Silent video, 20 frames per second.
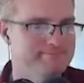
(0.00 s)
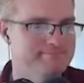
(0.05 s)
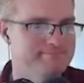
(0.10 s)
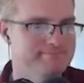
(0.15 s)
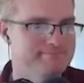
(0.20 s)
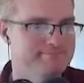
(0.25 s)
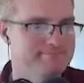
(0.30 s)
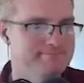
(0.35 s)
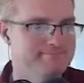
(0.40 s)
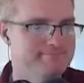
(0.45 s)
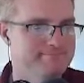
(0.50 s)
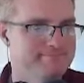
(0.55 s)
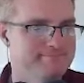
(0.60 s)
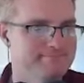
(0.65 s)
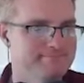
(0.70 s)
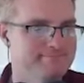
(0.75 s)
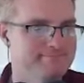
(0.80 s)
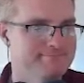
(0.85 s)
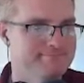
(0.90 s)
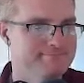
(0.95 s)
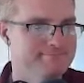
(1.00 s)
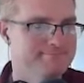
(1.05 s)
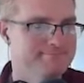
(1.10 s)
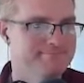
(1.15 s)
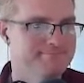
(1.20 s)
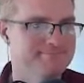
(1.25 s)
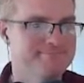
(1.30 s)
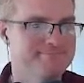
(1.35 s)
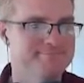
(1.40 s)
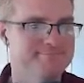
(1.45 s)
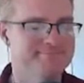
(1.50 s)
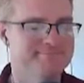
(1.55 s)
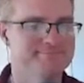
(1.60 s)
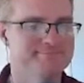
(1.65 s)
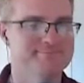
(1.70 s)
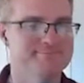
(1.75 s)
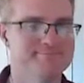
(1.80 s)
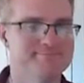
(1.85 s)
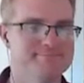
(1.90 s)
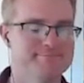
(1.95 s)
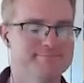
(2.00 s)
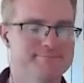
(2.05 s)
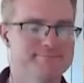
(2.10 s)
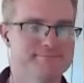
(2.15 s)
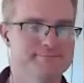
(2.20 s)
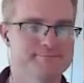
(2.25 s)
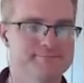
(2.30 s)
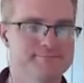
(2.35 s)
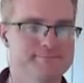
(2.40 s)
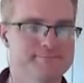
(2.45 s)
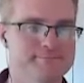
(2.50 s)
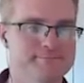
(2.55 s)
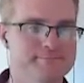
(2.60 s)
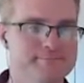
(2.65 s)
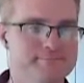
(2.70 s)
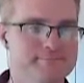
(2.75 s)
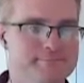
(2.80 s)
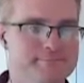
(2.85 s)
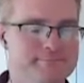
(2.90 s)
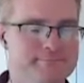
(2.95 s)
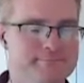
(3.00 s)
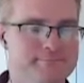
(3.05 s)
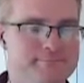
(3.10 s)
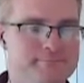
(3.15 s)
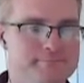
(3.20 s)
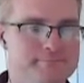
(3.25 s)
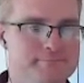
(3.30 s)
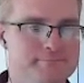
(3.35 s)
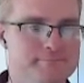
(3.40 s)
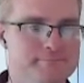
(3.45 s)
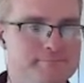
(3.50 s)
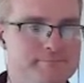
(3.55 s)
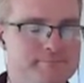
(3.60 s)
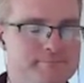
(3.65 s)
The person shown says nothing.